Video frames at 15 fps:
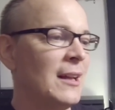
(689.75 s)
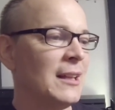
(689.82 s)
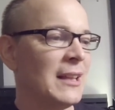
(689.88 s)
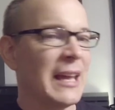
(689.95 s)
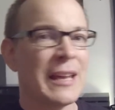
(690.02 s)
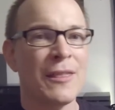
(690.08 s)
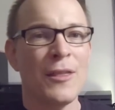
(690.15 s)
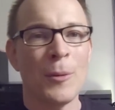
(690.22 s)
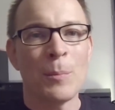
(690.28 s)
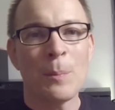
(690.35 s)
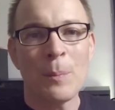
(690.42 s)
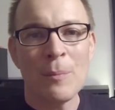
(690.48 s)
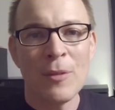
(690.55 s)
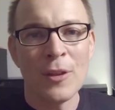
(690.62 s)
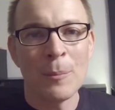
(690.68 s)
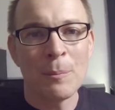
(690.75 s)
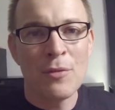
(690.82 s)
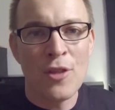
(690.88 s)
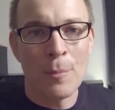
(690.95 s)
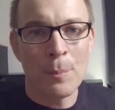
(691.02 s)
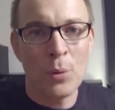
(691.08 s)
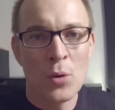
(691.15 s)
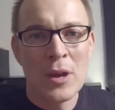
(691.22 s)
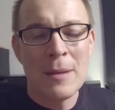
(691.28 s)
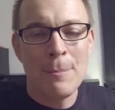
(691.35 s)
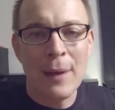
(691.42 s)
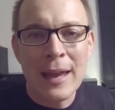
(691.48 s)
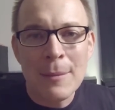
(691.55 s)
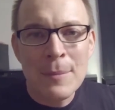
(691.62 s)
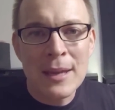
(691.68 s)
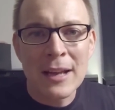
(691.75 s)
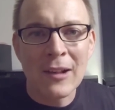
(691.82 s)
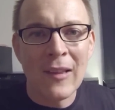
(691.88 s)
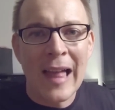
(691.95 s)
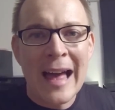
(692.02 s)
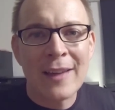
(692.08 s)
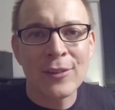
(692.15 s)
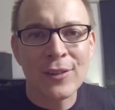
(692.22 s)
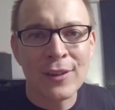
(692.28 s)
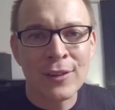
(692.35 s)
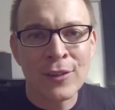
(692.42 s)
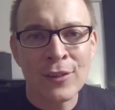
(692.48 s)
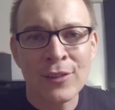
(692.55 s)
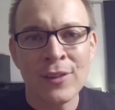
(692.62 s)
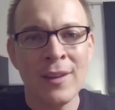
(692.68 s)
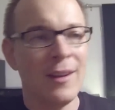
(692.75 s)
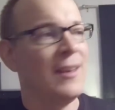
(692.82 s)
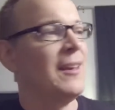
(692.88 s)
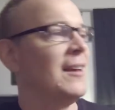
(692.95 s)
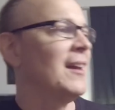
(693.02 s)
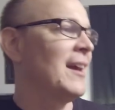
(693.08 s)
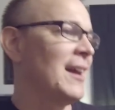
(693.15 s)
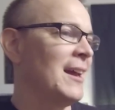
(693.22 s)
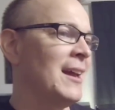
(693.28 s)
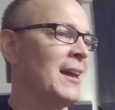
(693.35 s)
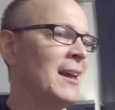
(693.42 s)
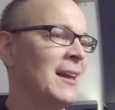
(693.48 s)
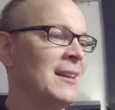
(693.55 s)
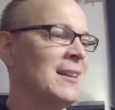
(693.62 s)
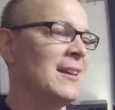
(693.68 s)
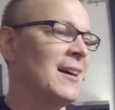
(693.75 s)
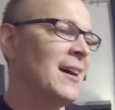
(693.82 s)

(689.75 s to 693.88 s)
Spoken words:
like the pre-baby classes. And